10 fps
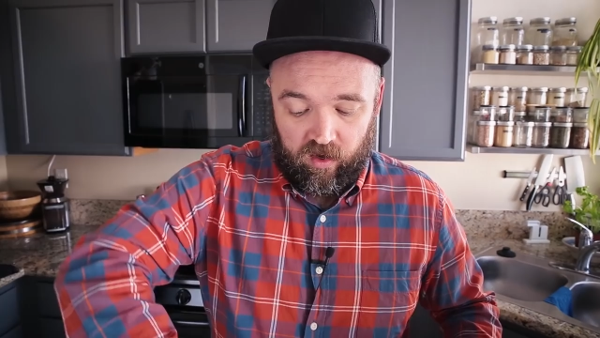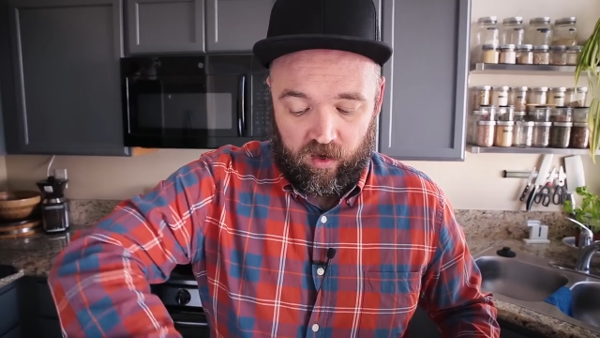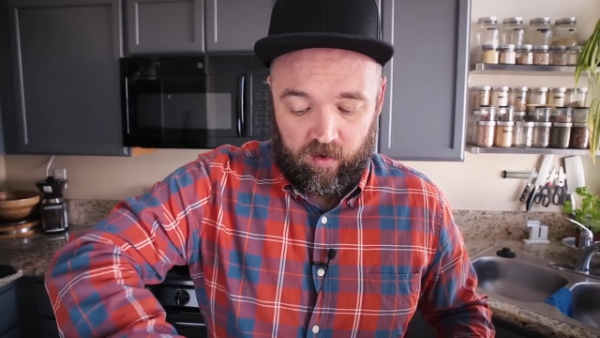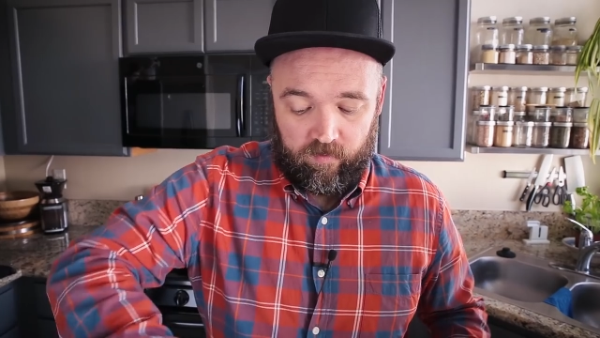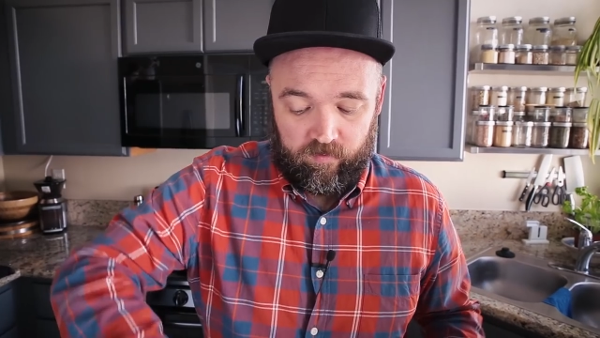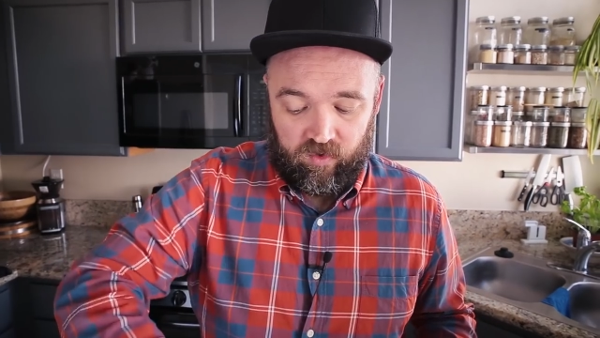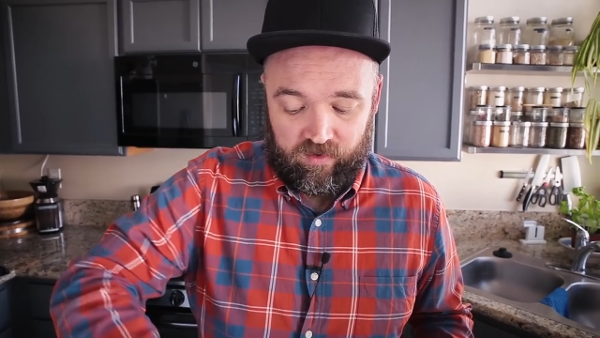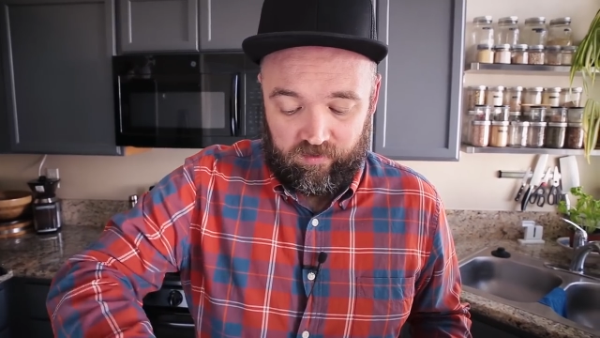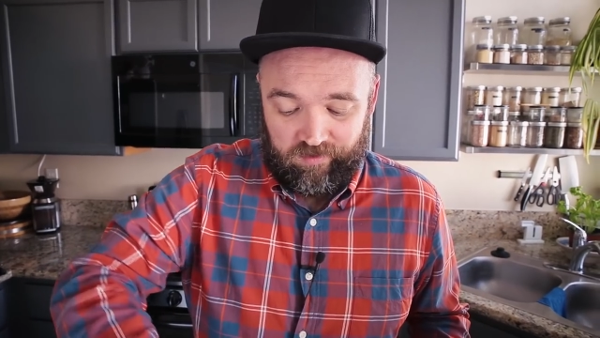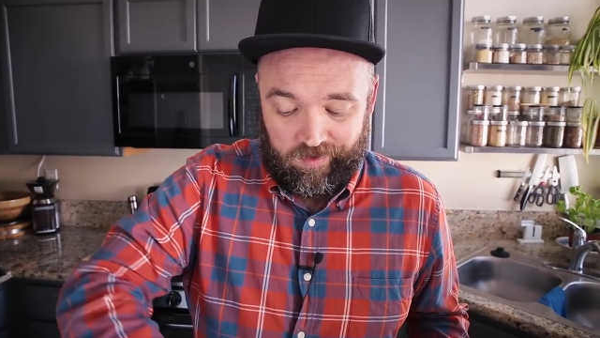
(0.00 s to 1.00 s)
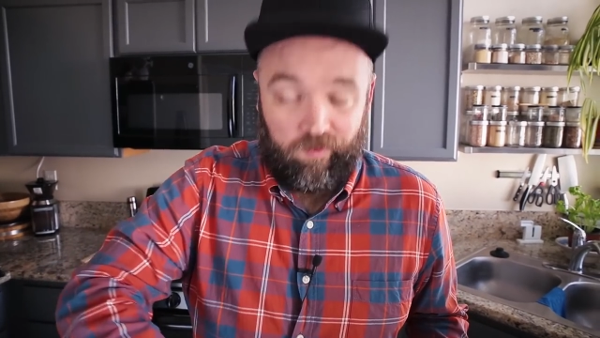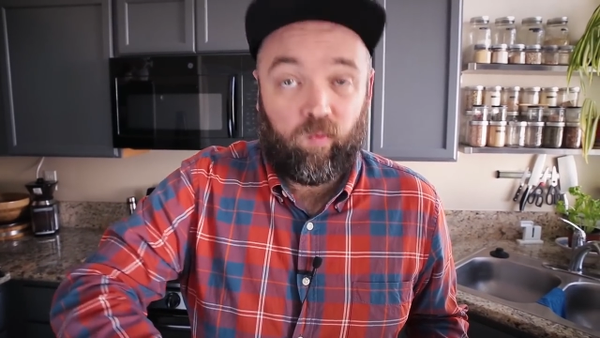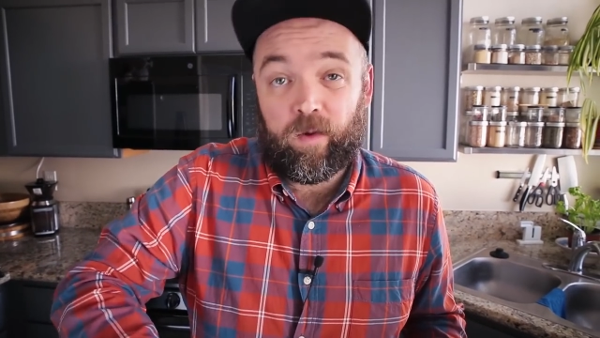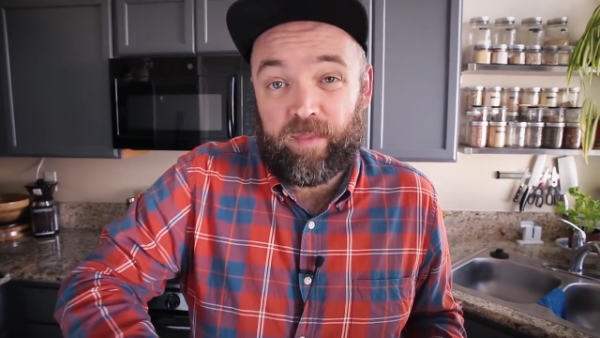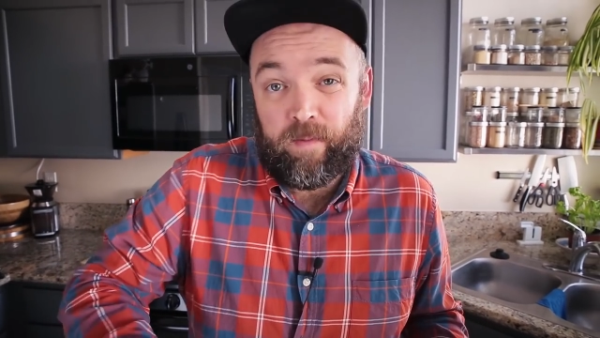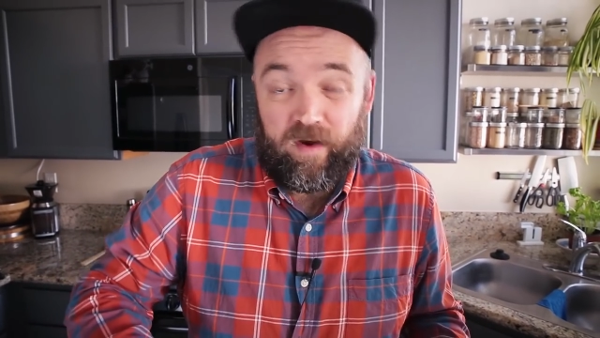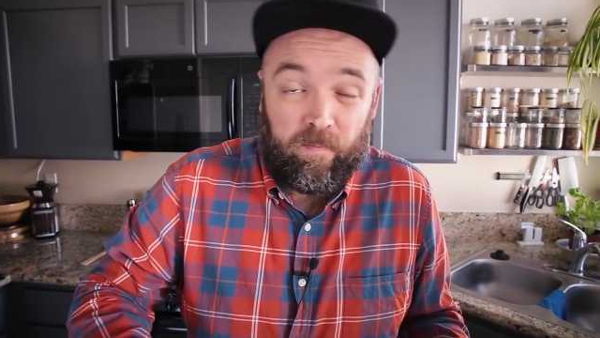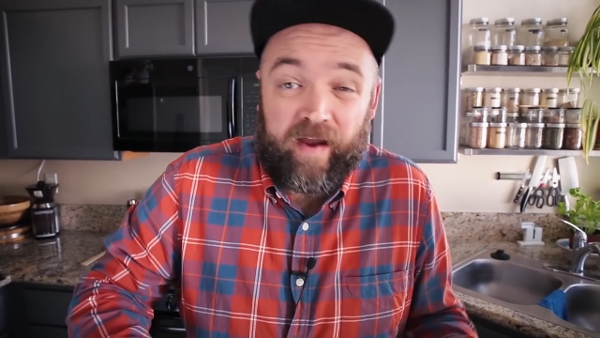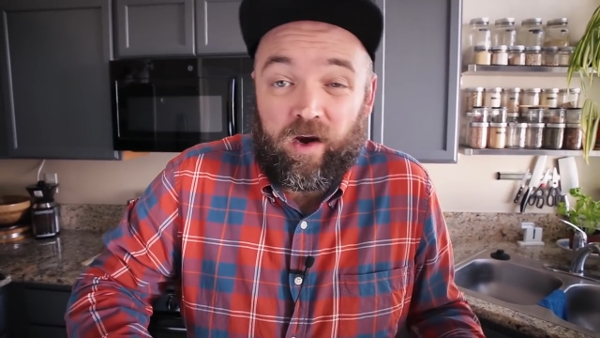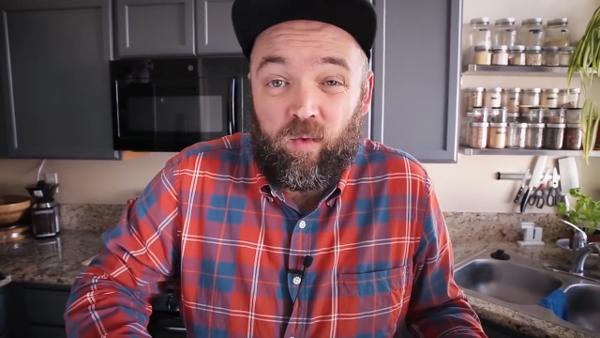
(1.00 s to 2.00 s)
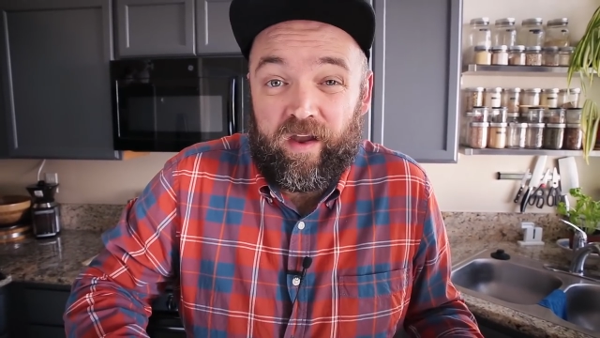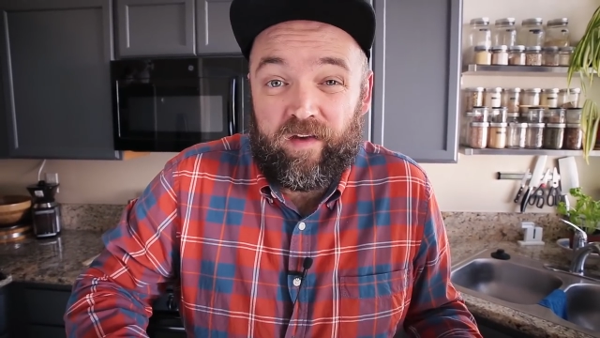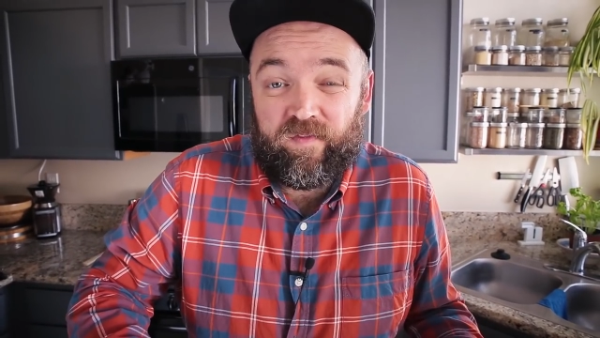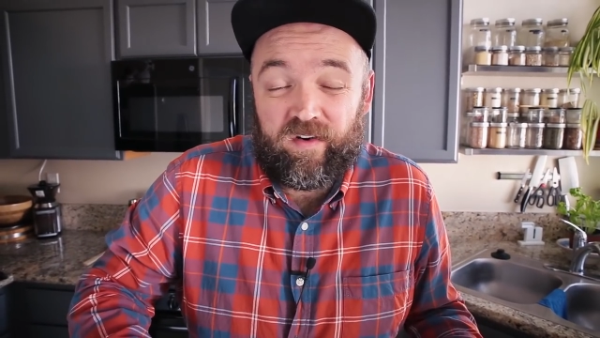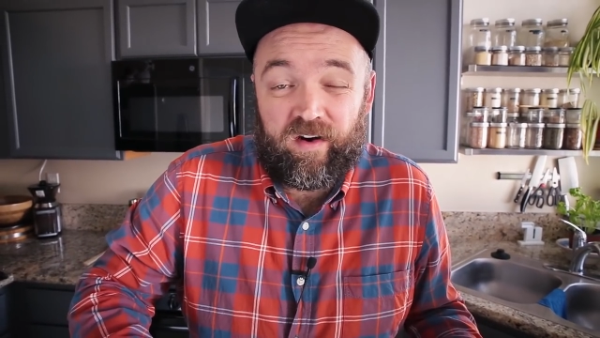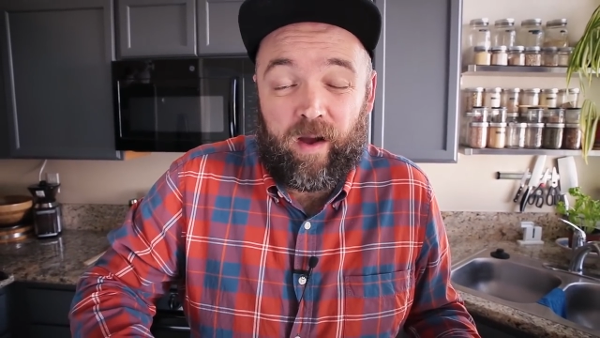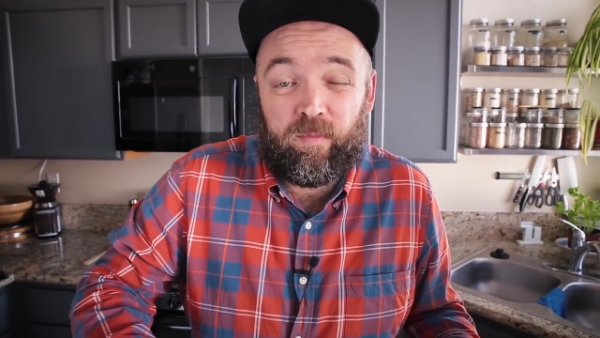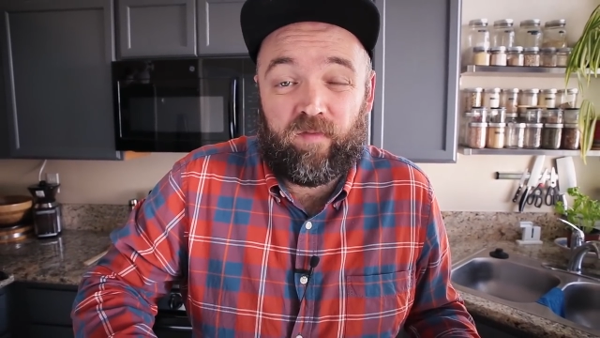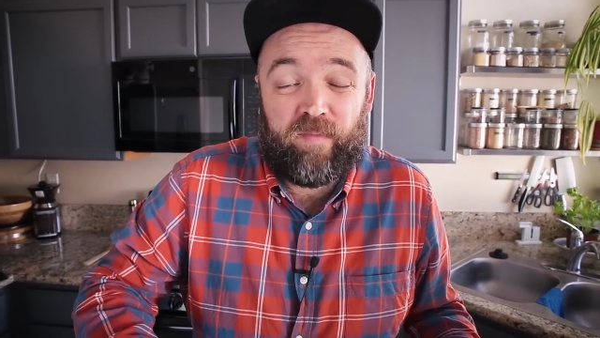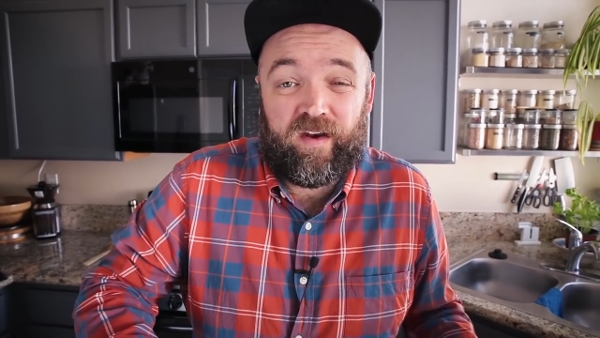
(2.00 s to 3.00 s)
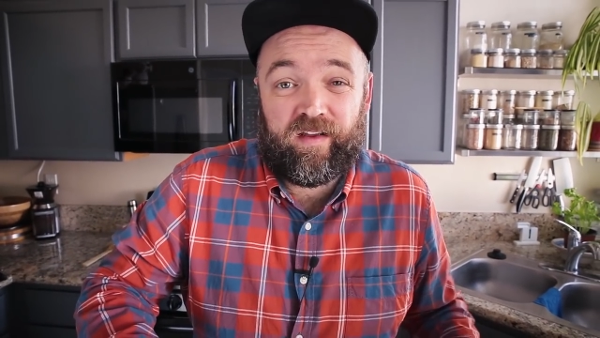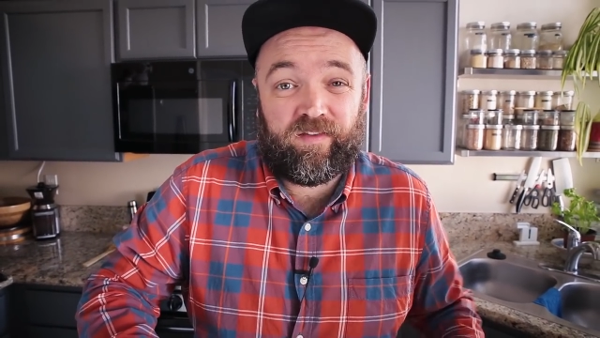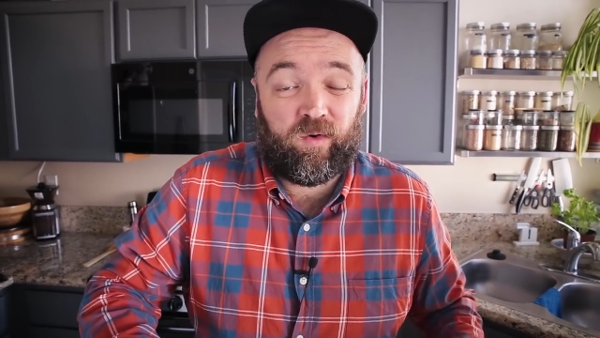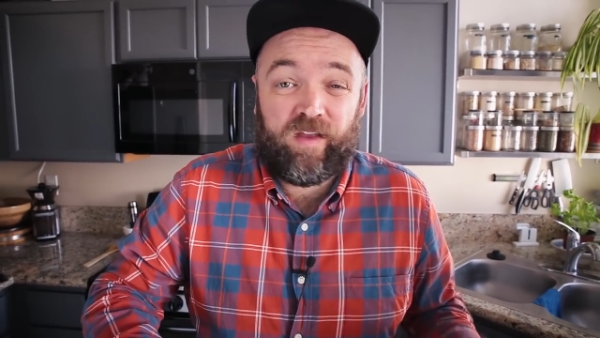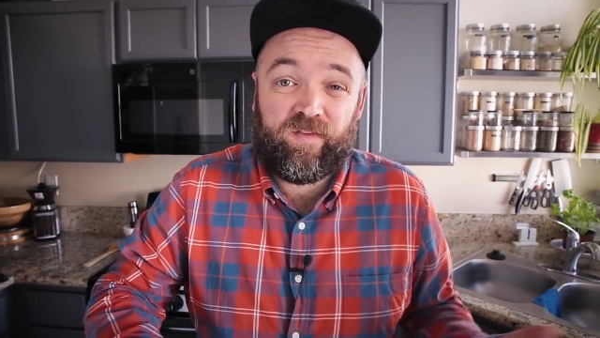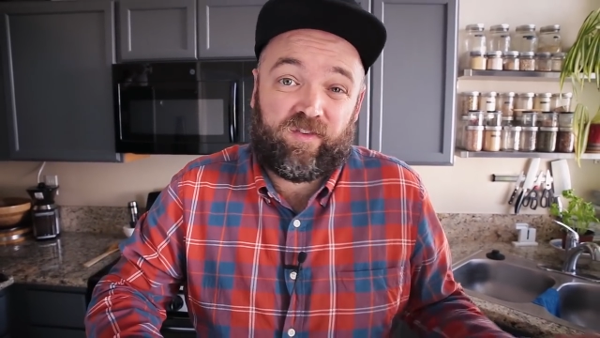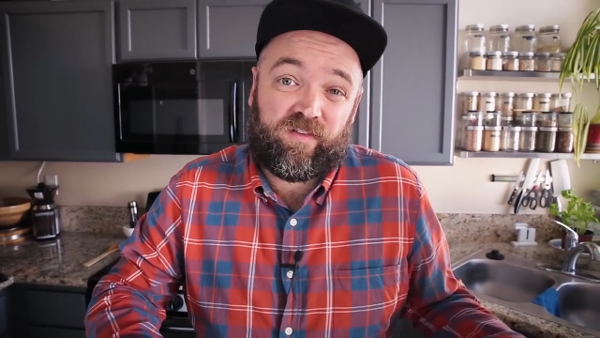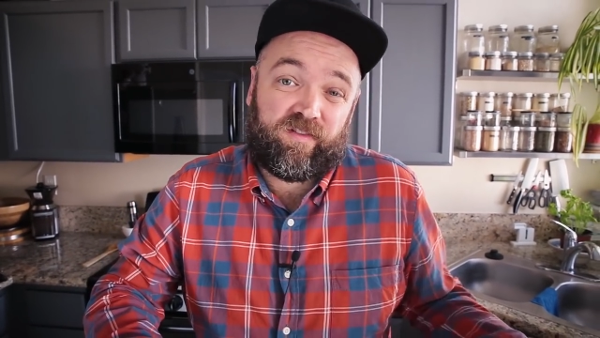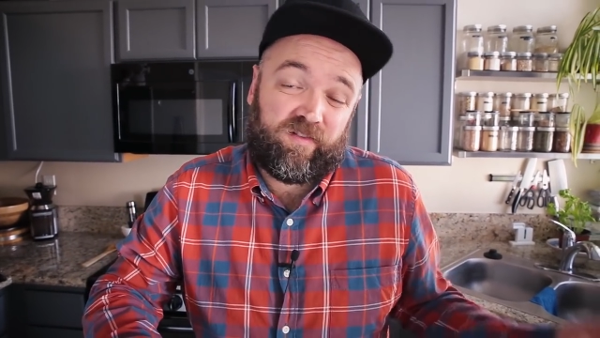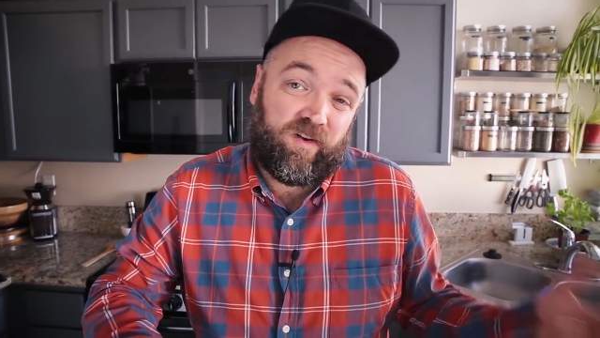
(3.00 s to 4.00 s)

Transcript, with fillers: Um, you could, I don't know, warm them in a microwave for a couple of minutes, or even just,